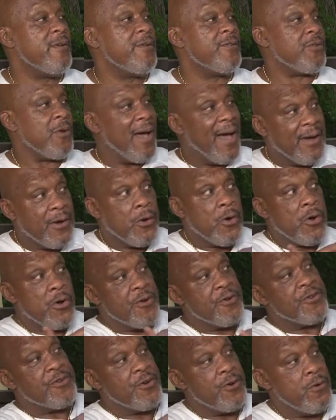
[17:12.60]
So I could
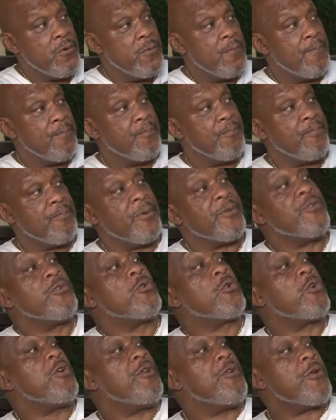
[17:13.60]
hurt you, but
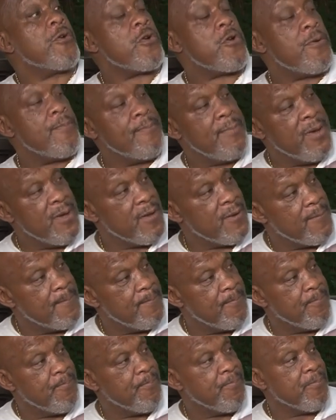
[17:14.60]
you couldn't hurt me.
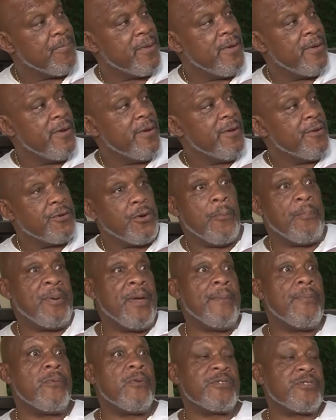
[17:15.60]
Mm-hmm. So
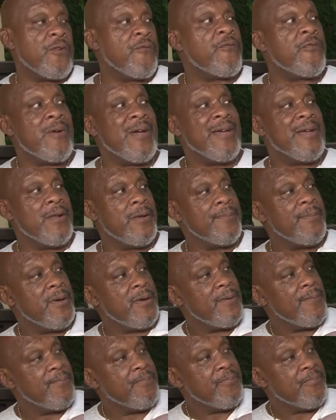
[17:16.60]
people was afraid of me.
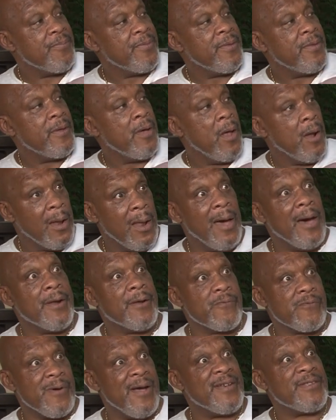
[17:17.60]
A lot
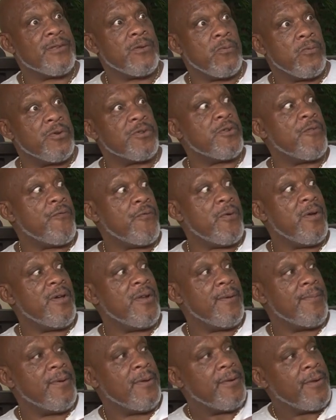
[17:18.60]
of wrestlers was
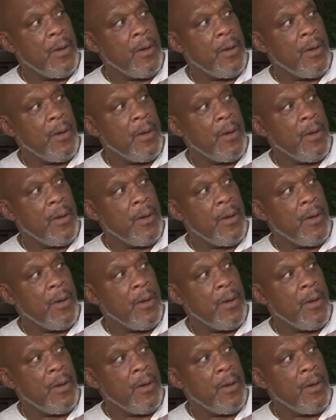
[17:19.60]
afraid of me.